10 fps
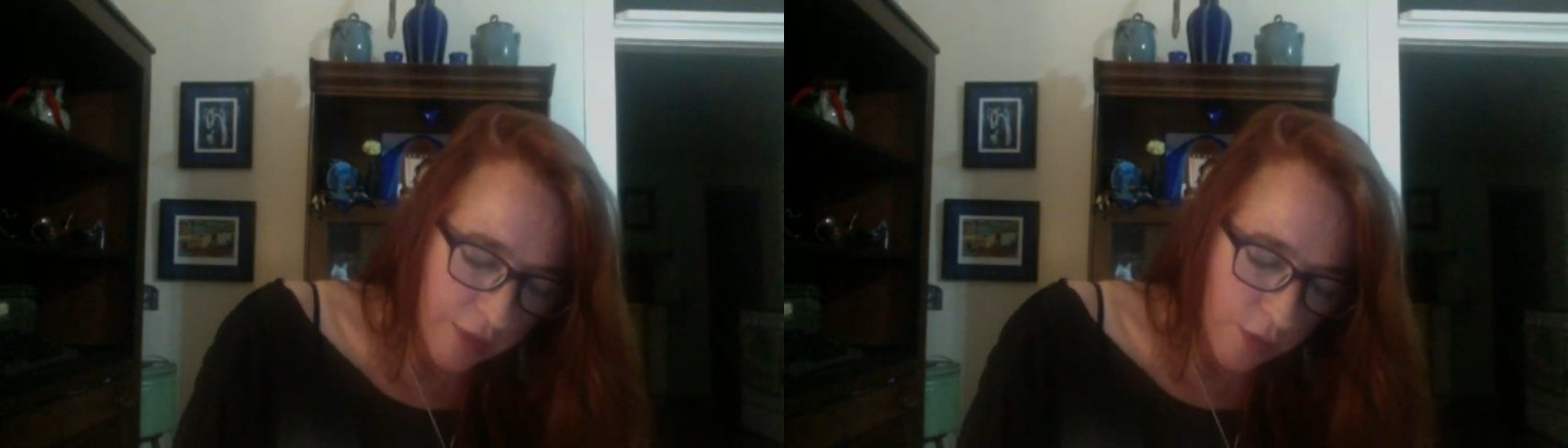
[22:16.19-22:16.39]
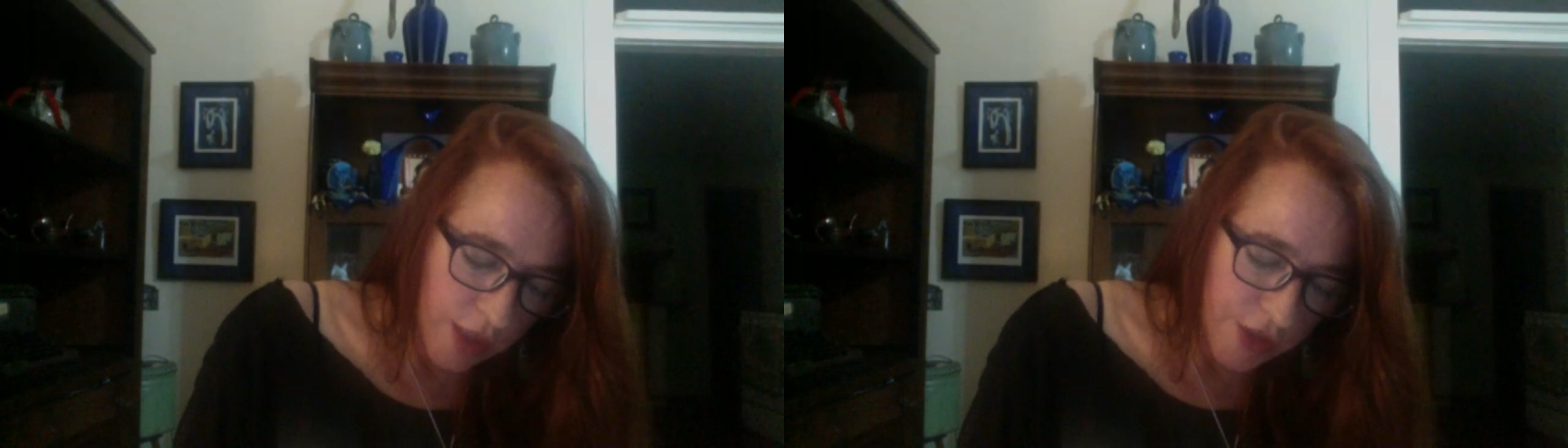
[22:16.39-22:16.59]

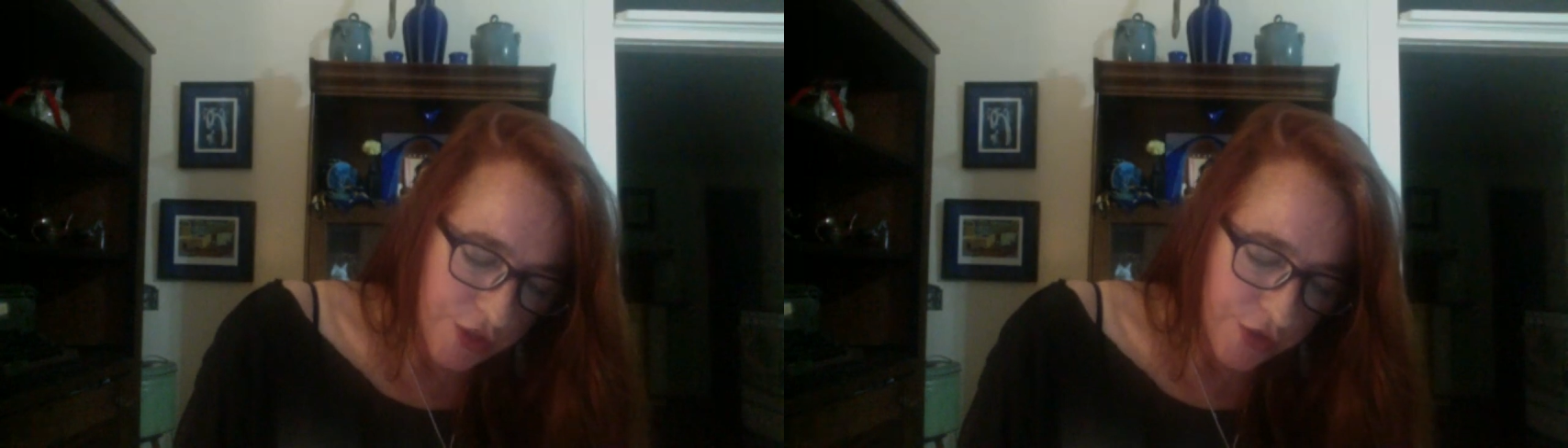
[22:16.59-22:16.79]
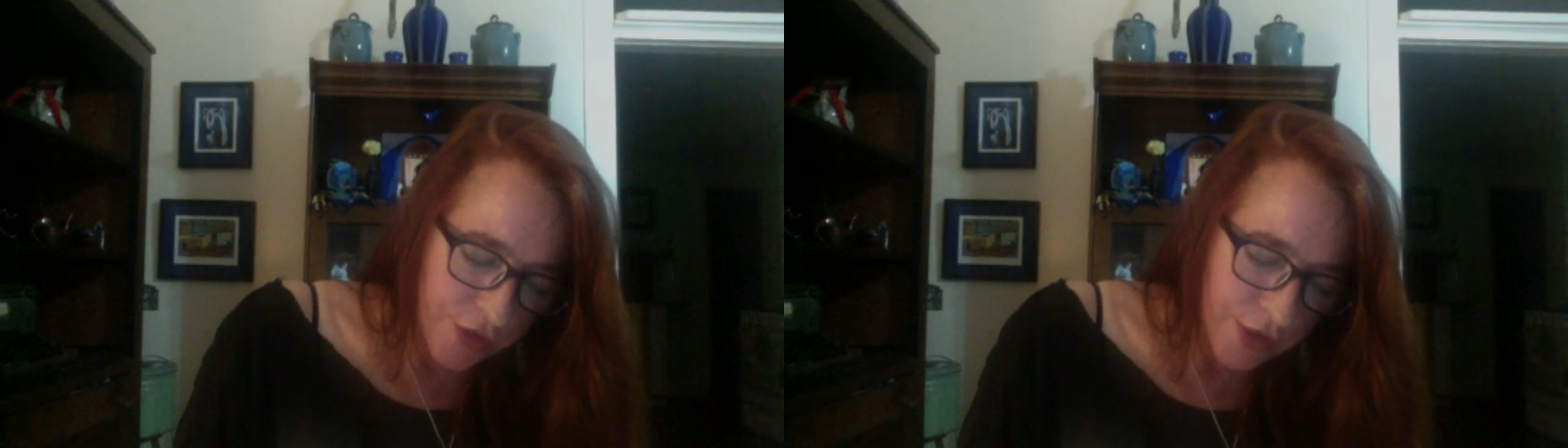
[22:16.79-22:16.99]

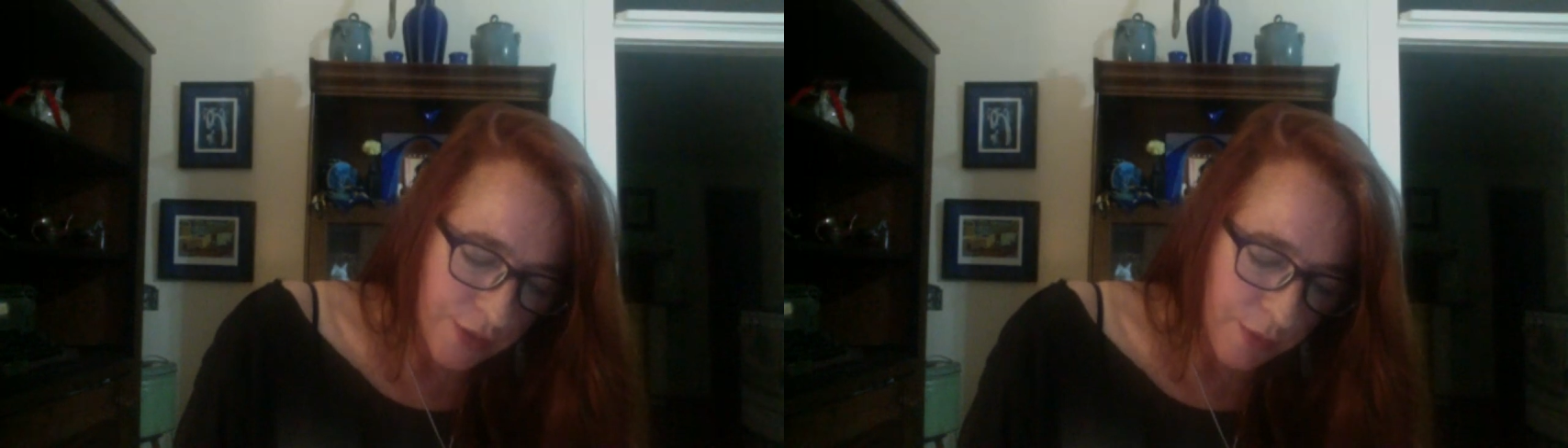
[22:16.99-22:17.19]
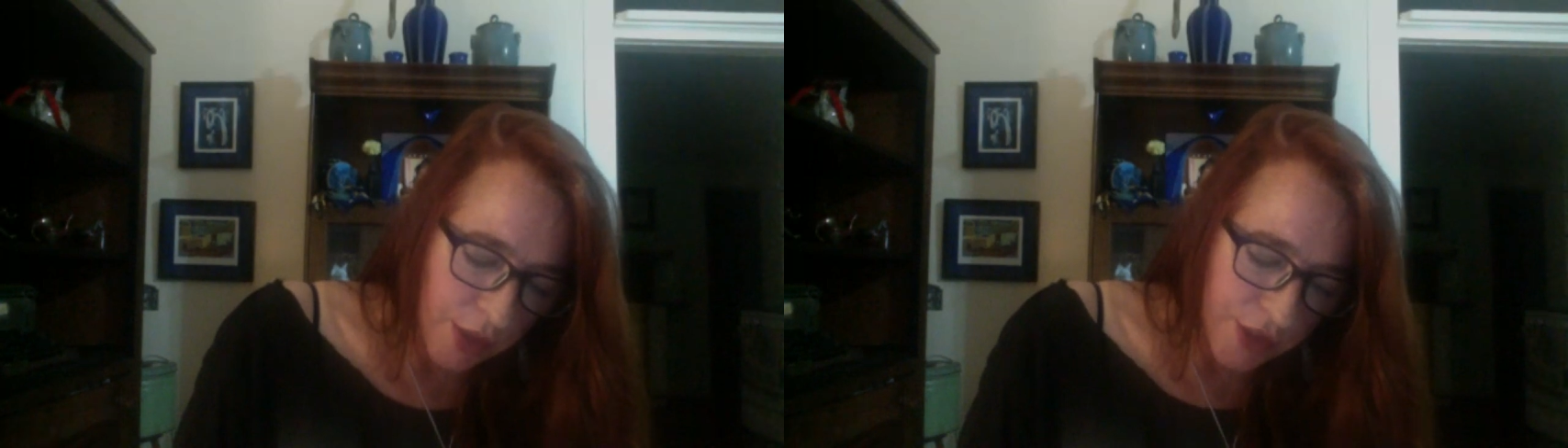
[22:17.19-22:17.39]
watchers,
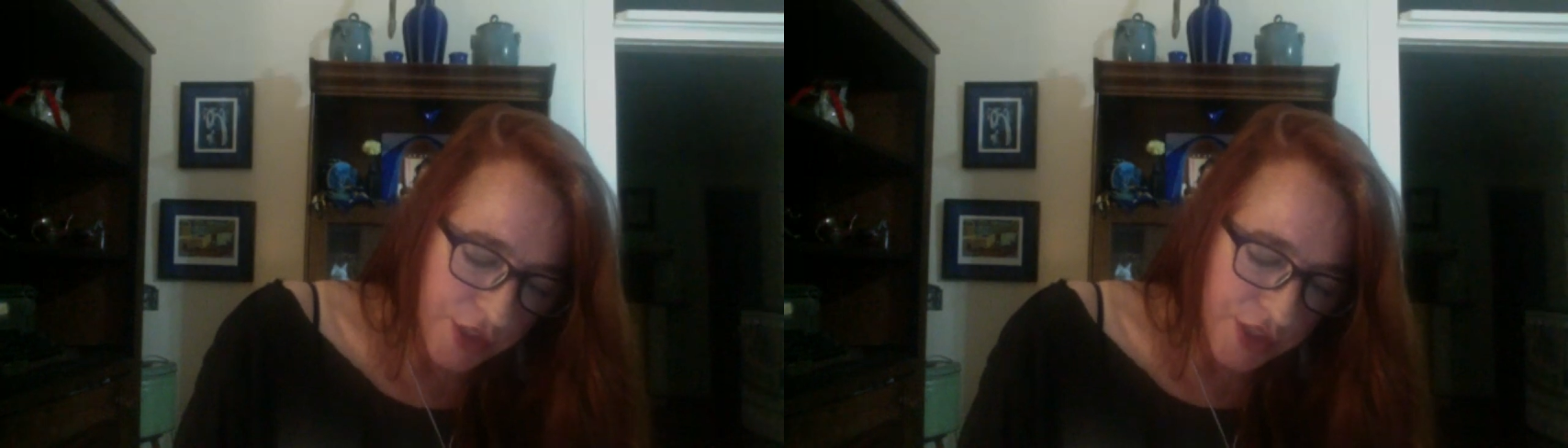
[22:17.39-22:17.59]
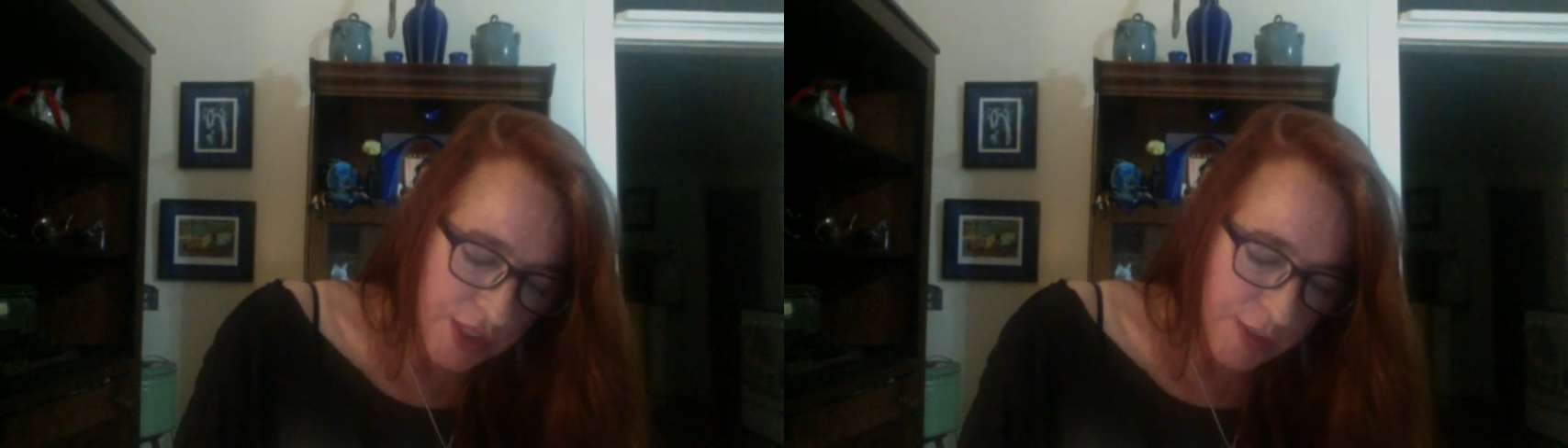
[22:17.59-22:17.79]

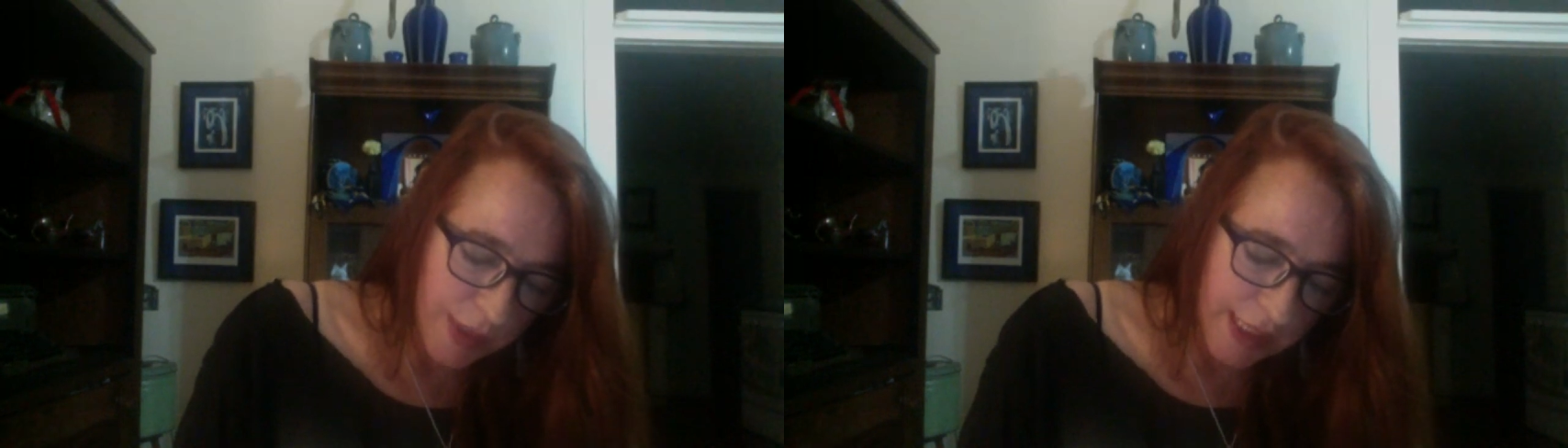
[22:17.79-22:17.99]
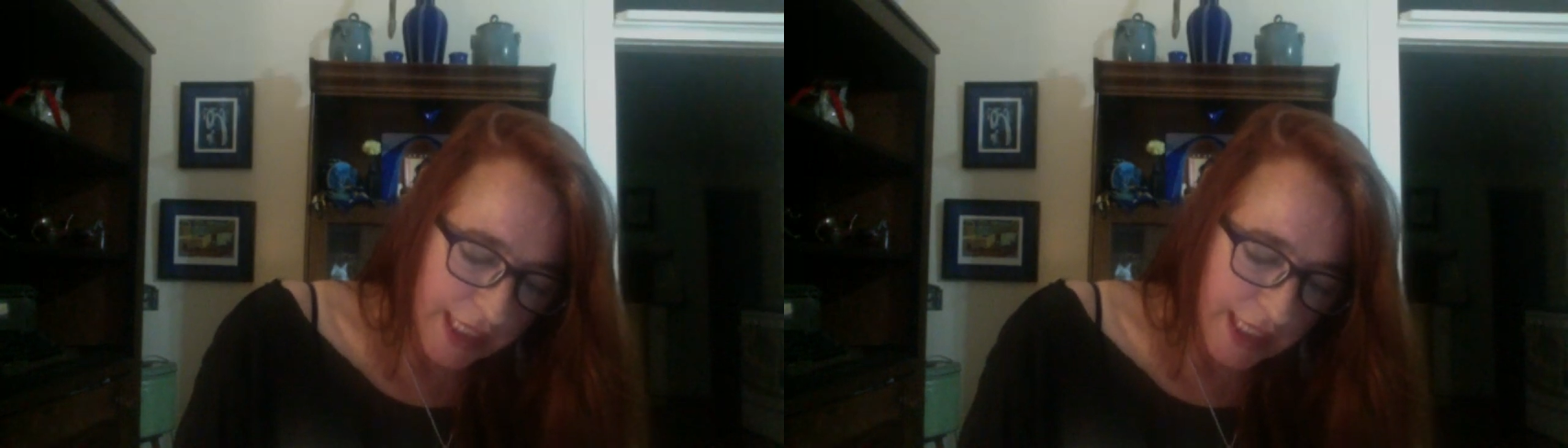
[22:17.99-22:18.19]
margins
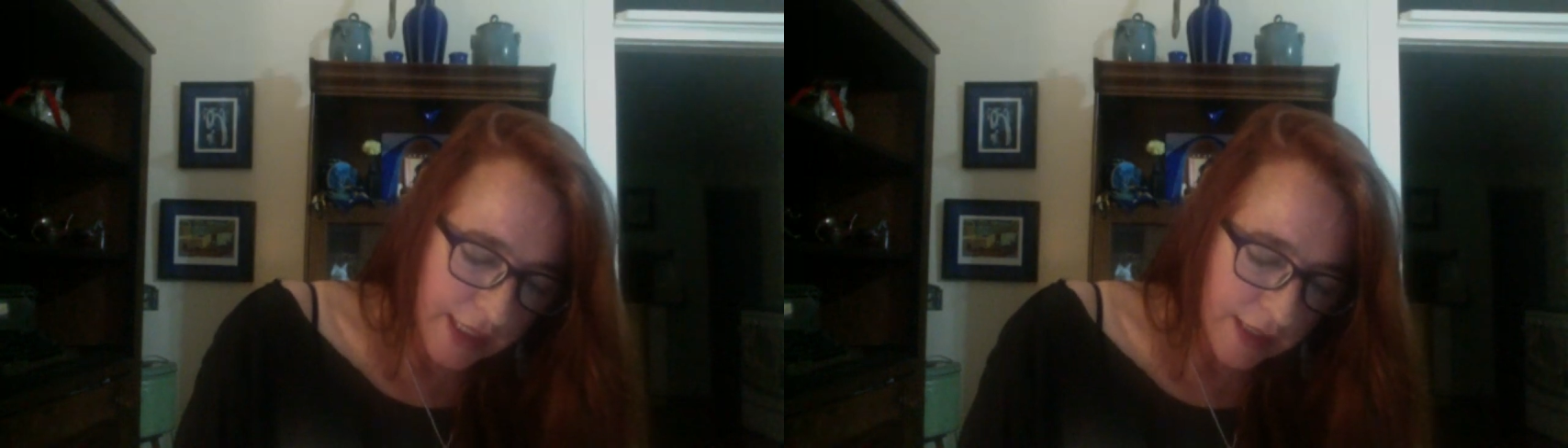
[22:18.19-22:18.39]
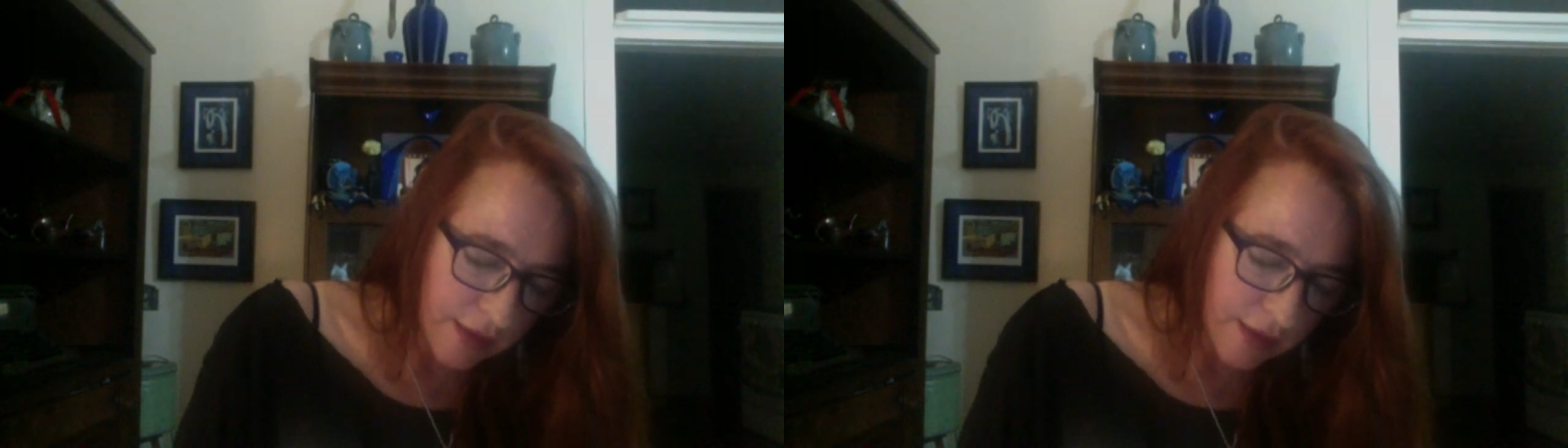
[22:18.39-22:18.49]
bleed.